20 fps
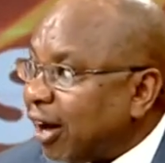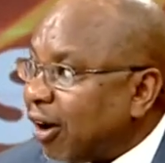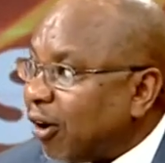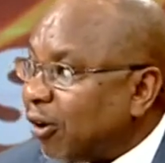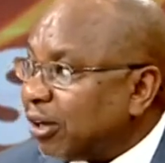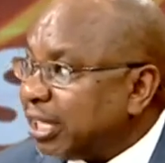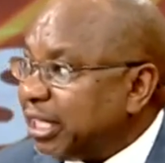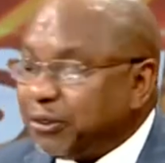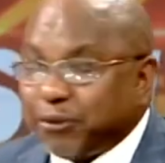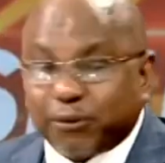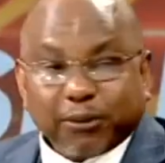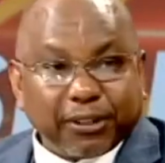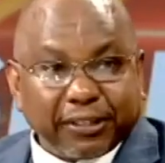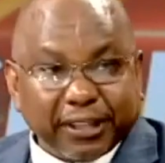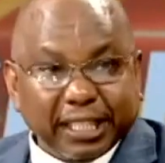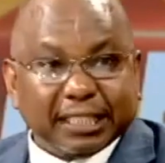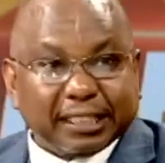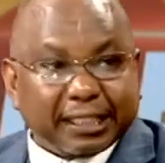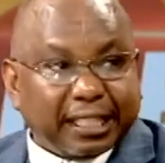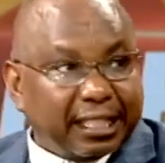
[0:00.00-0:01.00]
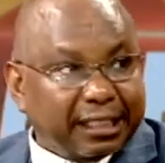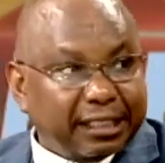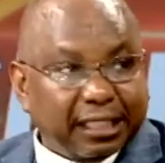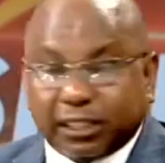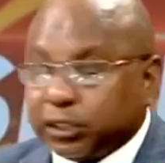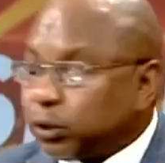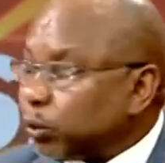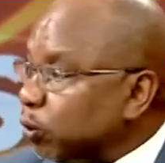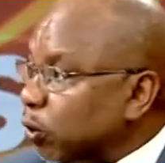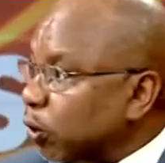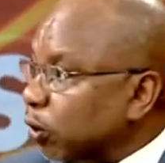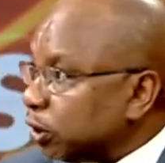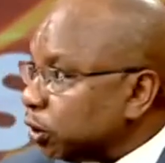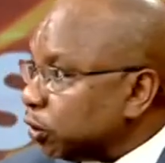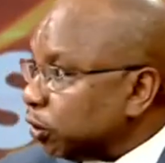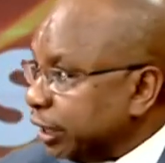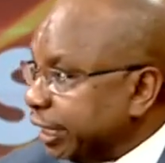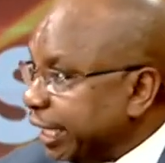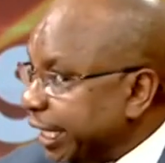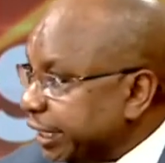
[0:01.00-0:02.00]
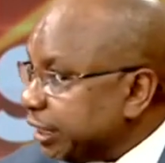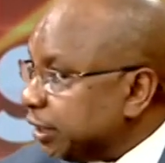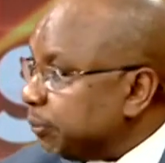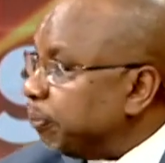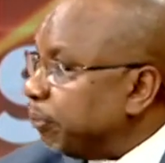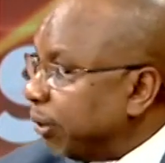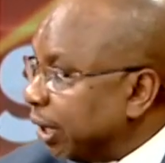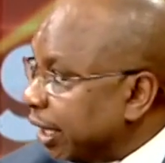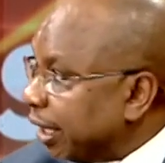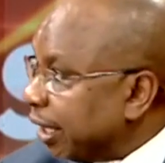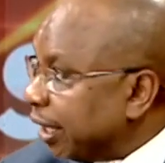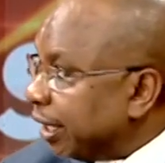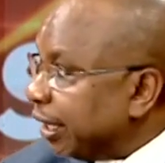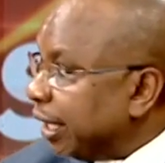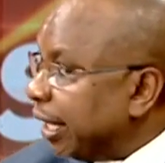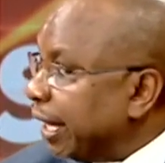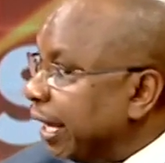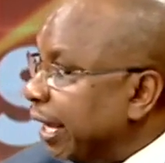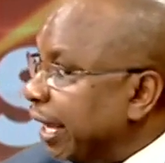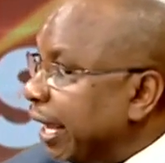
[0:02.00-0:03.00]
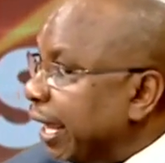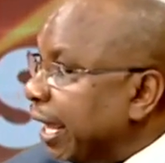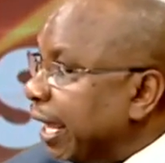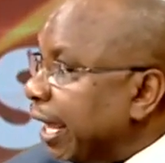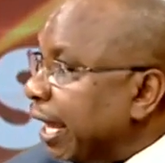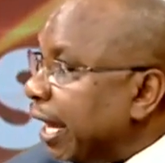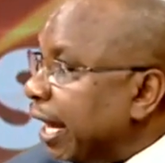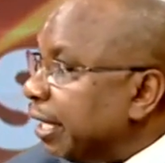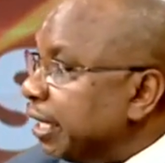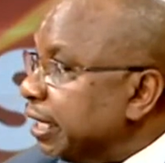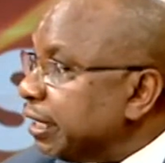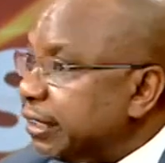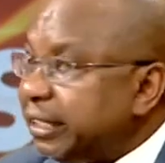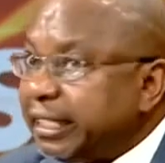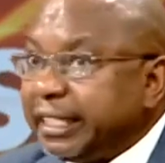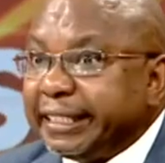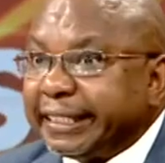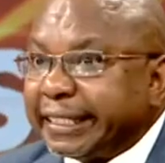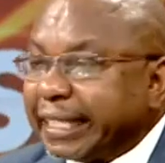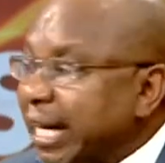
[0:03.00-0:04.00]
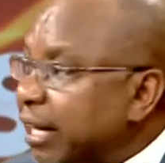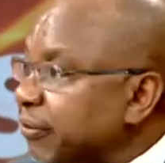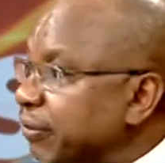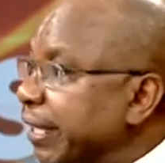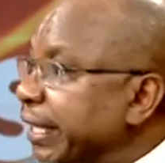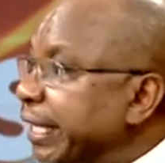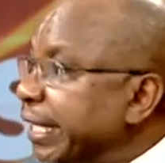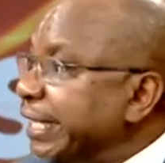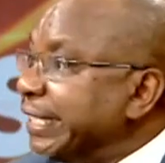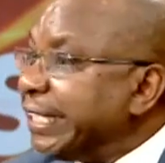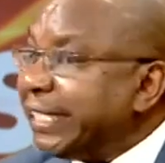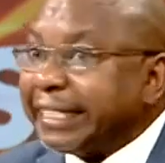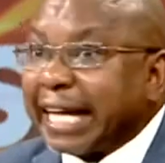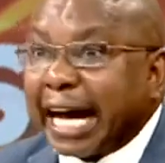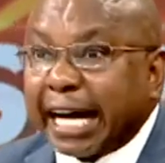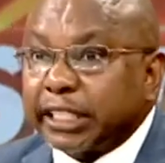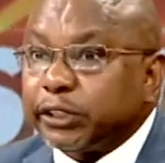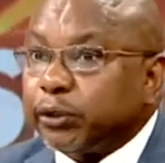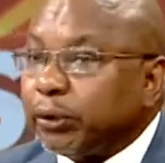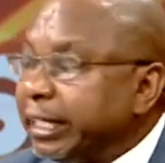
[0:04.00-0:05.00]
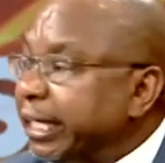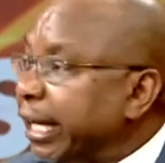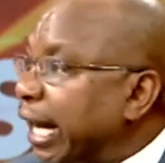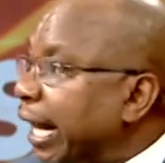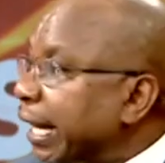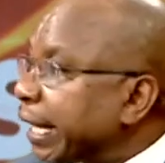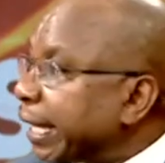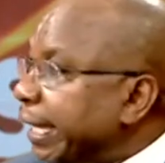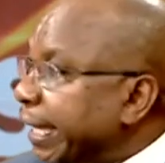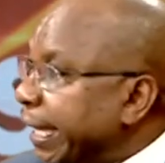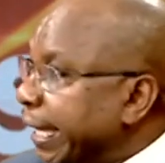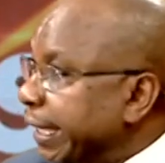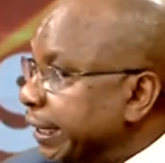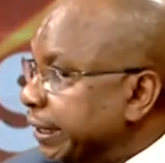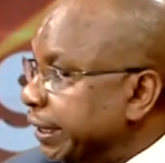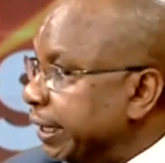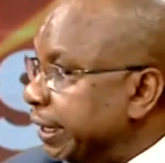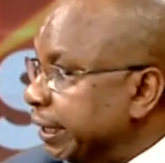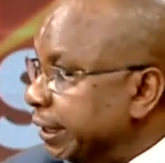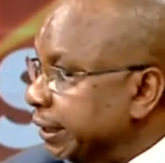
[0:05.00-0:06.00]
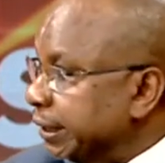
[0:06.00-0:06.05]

Only for this Kenyan to go donate blood and discover this is actually a Kenyan.